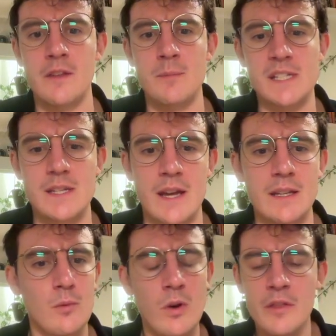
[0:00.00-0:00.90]
mistake,
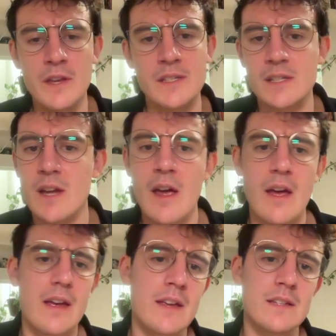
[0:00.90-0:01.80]
well, this
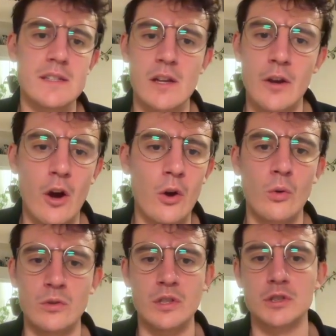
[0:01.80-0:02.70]
is an
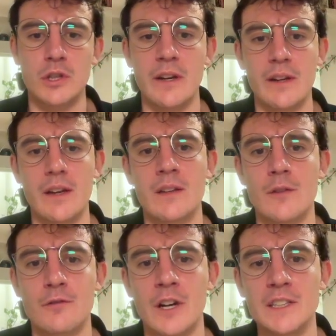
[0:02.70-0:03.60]
old trick in the
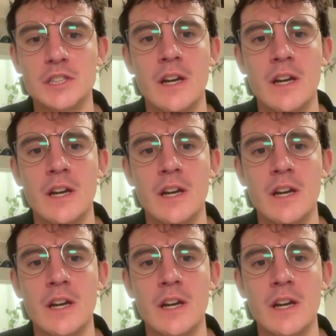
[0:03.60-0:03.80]
French.